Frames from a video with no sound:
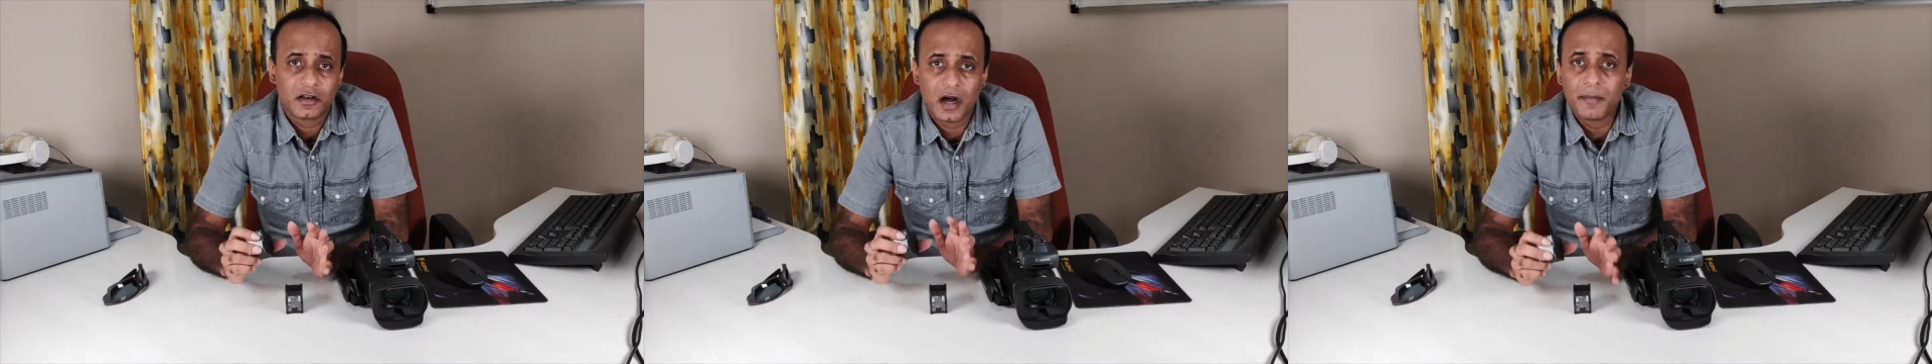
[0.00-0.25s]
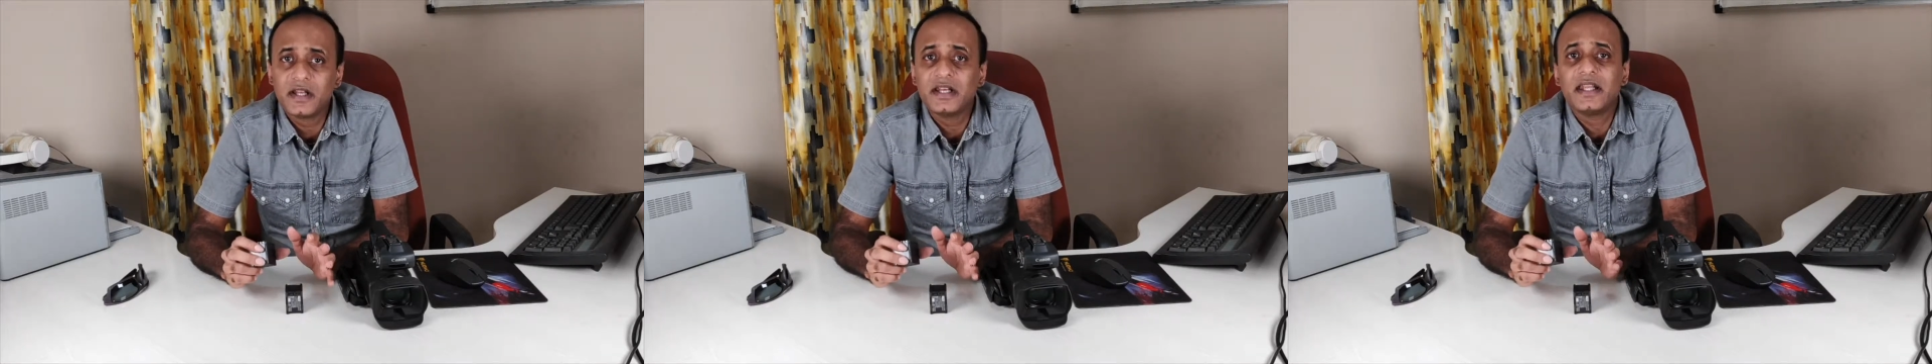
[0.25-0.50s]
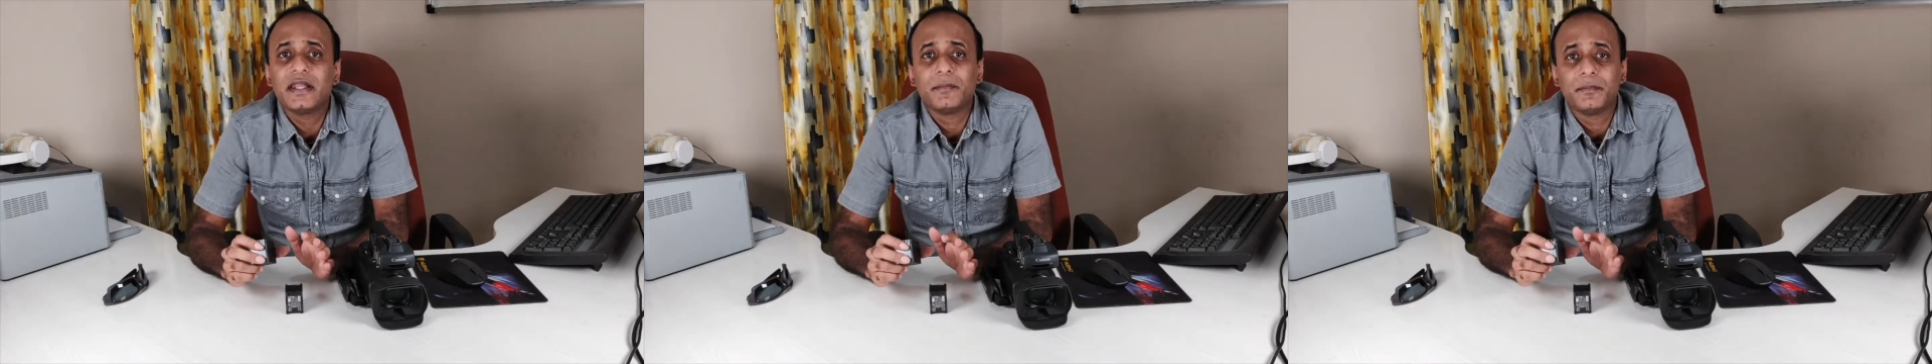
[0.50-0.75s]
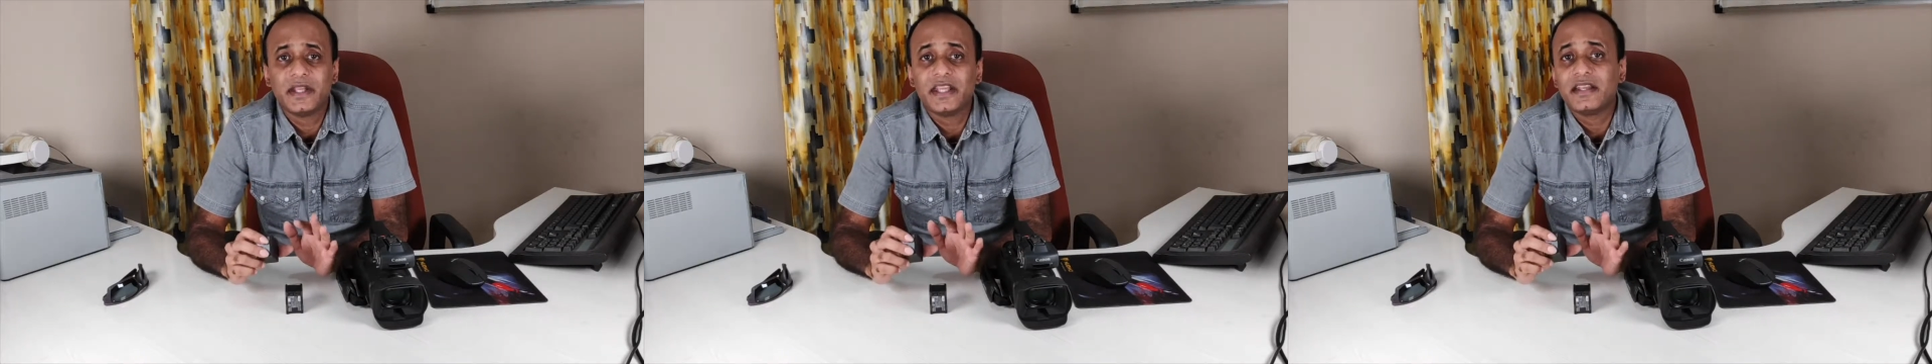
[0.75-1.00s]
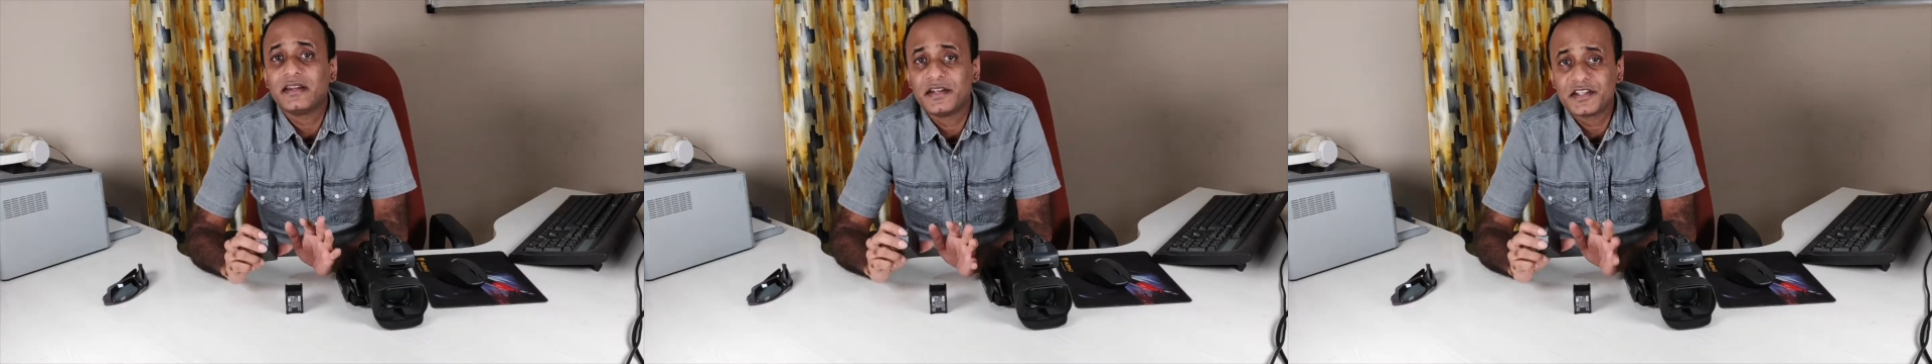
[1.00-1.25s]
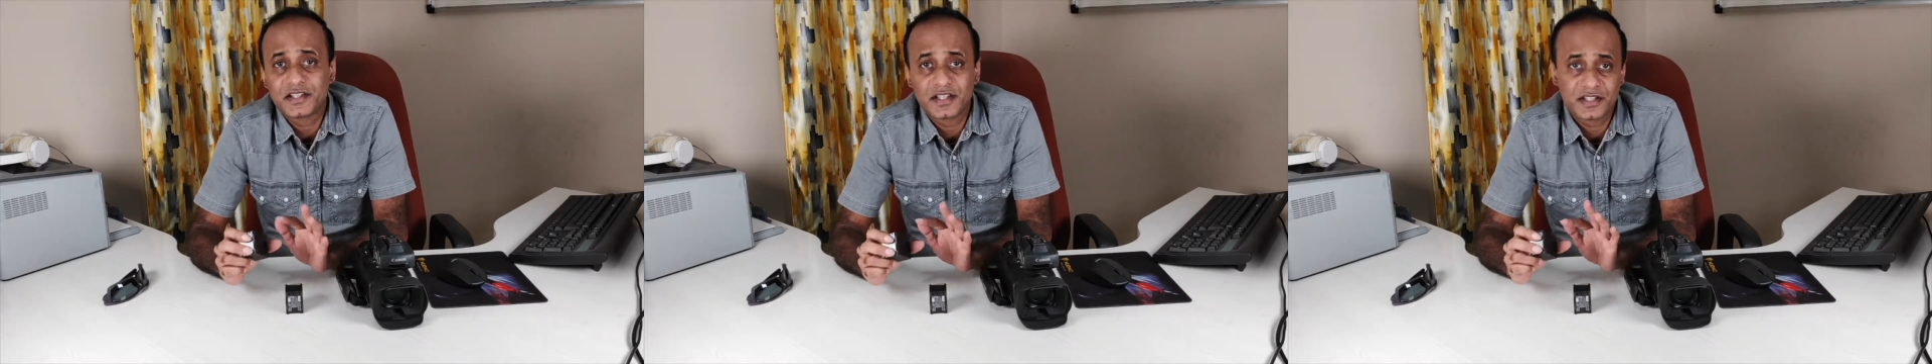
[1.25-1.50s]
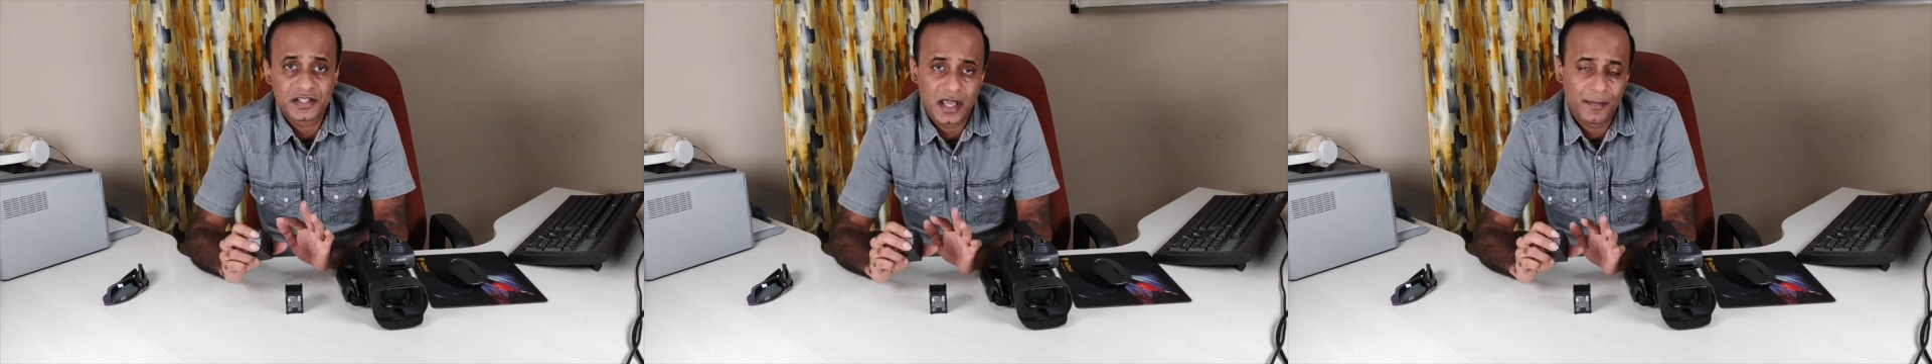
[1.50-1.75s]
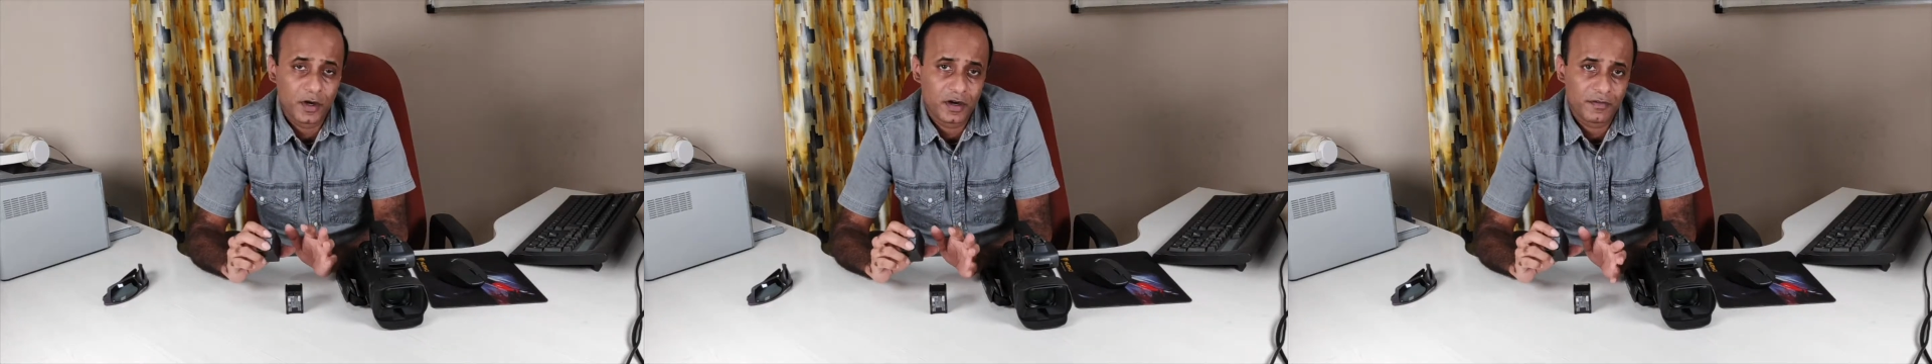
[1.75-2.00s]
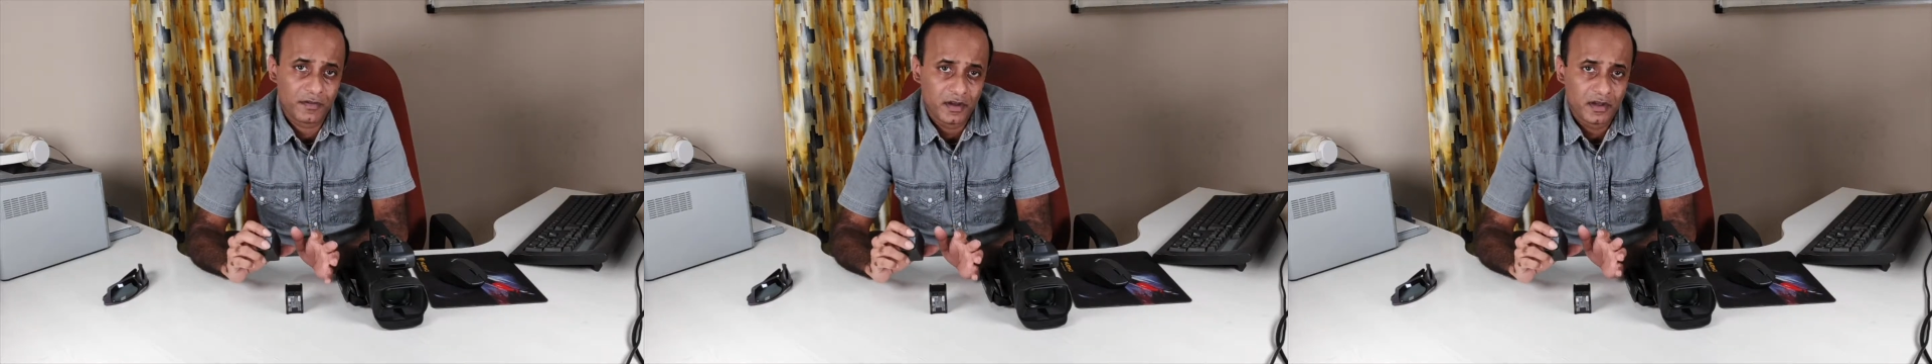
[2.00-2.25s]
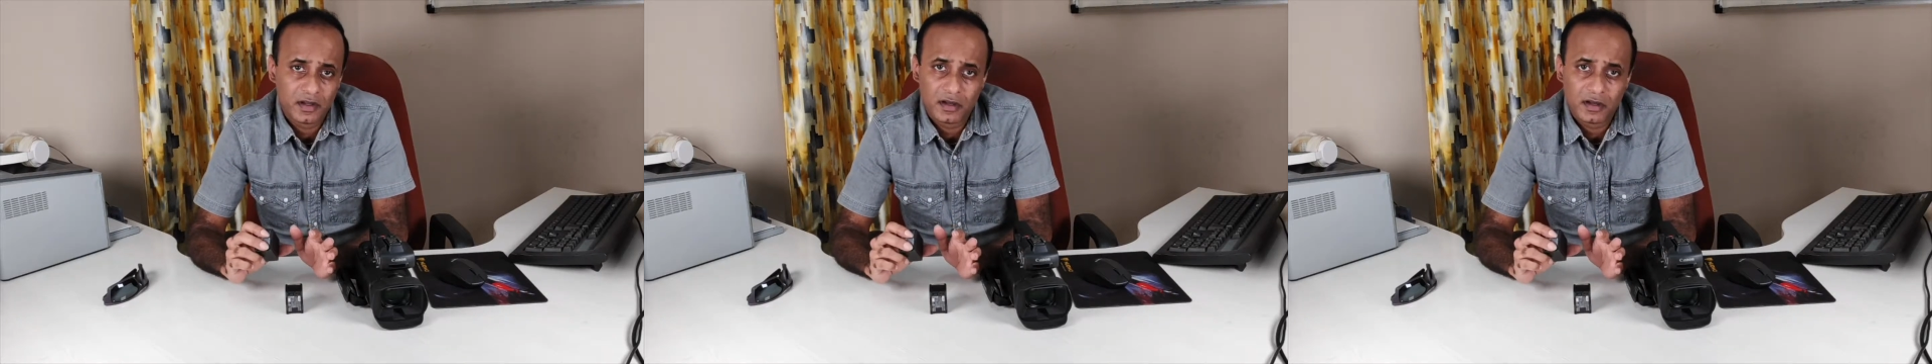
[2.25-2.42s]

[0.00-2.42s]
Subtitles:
commonly being discussed among